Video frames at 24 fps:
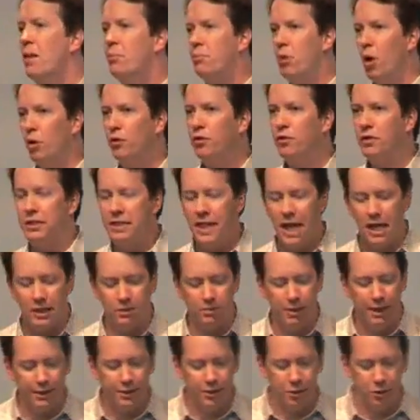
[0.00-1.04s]
Both of these
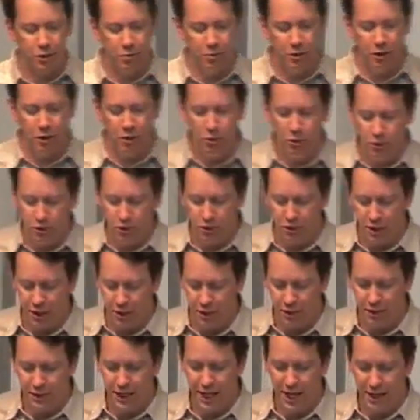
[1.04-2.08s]
aspects are going to be crucial to
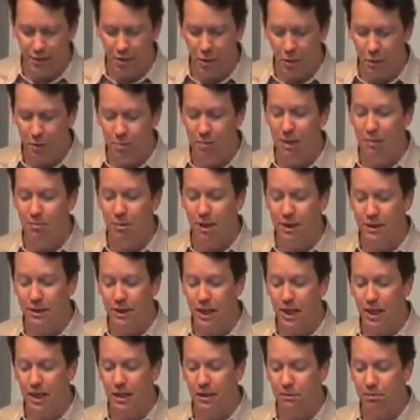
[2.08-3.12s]
understanding what we mean by
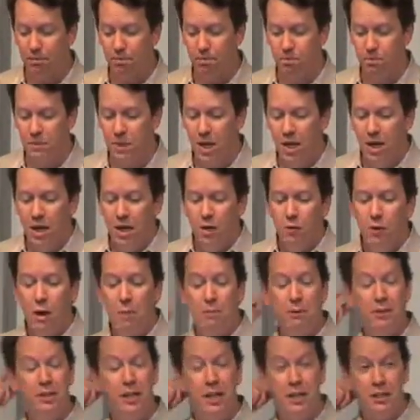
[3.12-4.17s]
time.
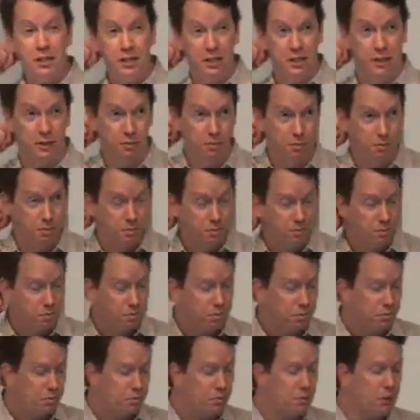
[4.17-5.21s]
Repetition
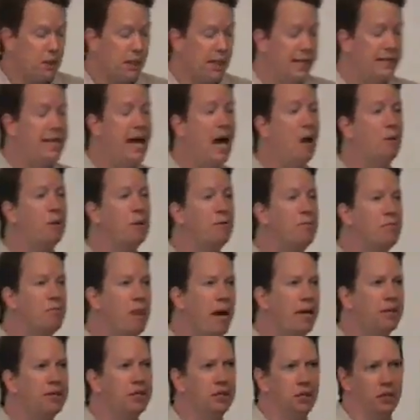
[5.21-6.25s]
is how we
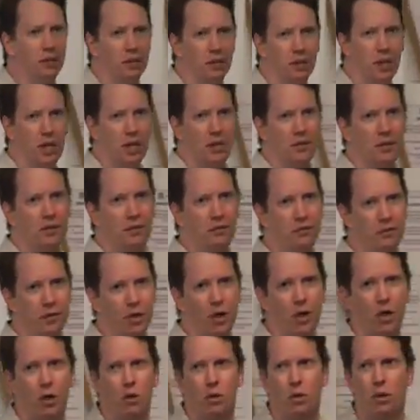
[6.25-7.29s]
measure the
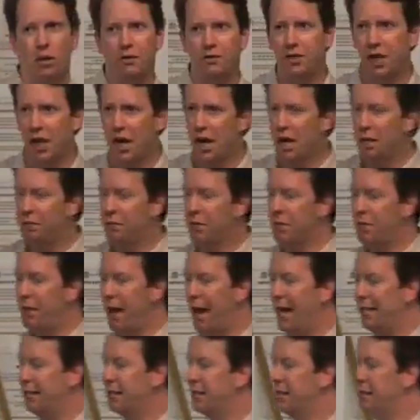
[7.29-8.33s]
flow of time, the
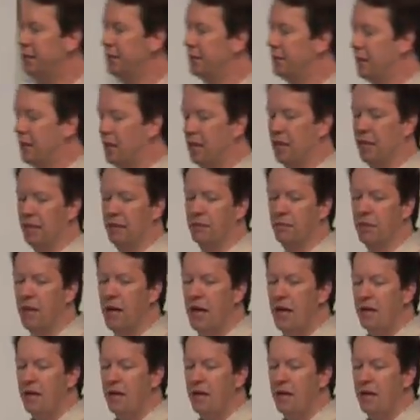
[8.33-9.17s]
passage of time.